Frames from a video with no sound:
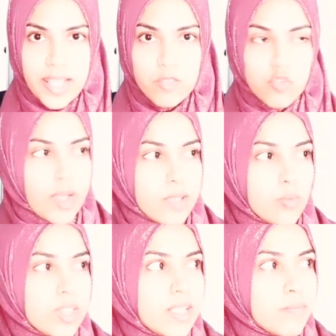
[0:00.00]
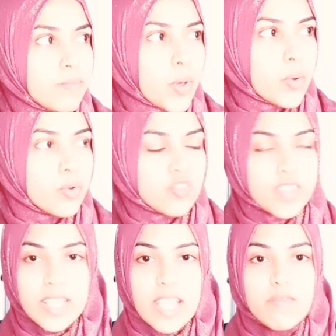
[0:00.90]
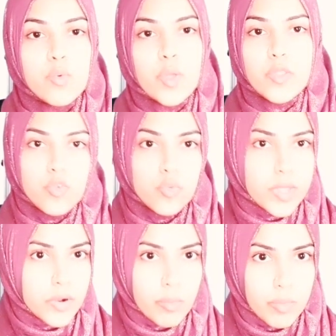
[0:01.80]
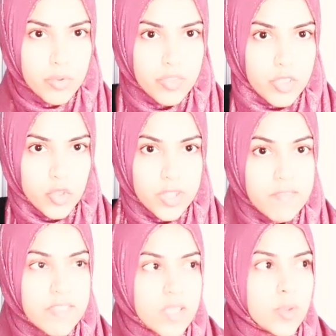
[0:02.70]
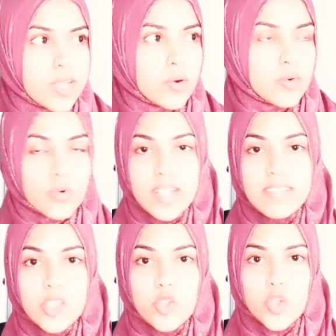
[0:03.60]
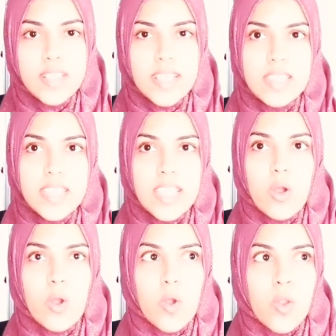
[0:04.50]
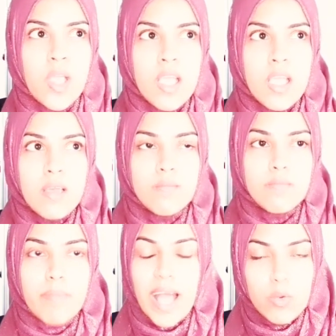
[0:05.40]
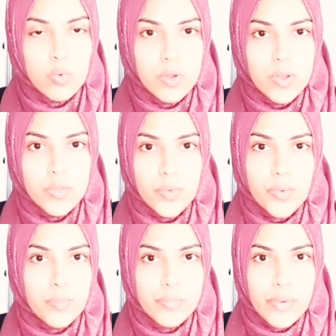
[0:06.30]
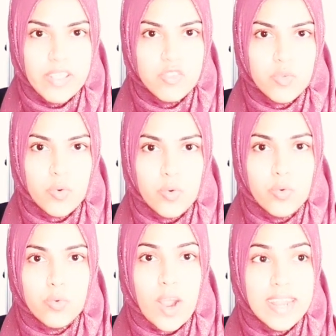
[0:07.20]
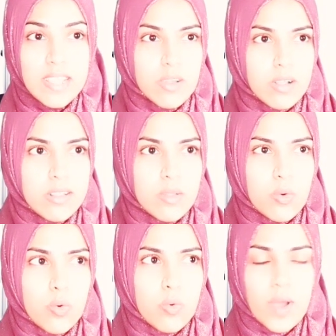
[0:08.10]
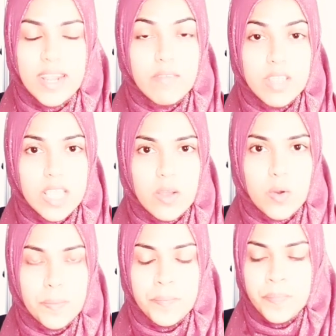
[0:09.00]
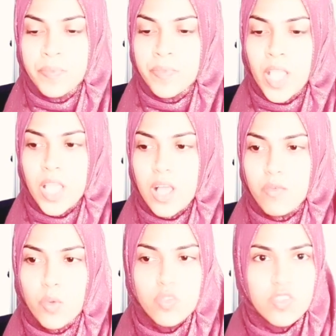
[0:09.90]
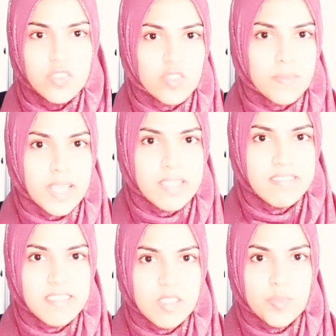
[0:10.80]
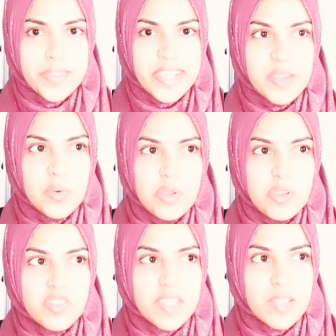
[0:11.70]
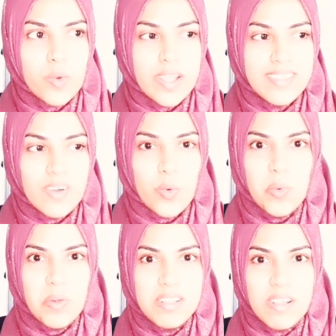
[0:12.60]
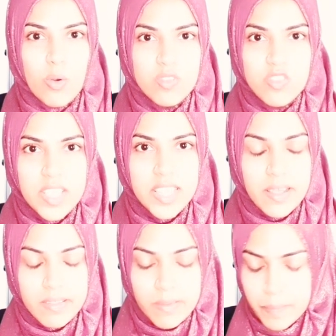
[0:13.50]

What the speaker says: So I will impose that everyone should wear a blue t-shirt. If they wear a red t-shirt, then they are backward or oppressed or radical or whatever they are. Of course, it doesn't make sense, but I don't understand why the whole world can't see that.